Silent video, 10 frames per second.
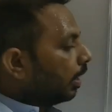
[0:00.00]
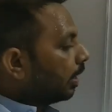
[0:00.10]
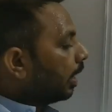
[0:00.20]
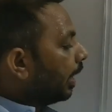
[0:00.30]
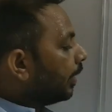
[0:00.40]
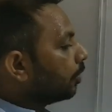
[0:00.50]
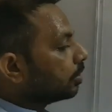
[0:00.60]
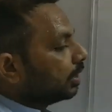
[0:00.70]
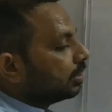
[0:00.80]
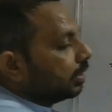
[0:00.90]
and
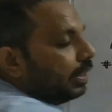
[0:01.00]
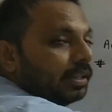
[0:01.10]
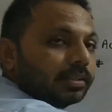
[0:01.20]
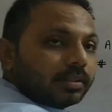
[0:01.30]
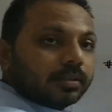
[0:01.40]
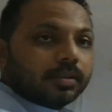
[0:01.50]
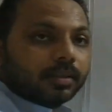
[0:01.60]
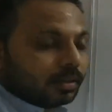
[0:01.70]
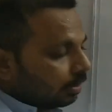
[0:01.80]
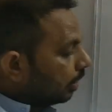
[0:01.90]
hydrogen is released.
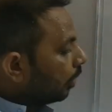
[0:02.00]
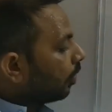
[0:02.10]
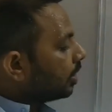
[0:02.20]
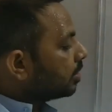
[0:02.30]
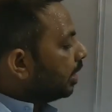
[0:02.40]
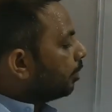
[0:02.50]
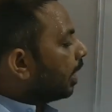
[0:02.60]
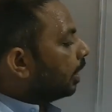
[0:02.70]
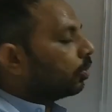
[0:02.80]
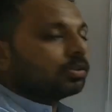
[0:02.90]
Now what is left?
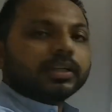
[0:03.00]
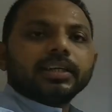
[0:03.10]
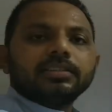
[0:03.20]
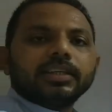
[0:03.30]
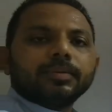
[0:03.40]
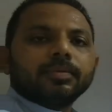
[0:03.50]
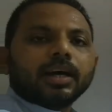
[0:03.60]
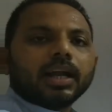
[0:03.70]
Alkoxide is left.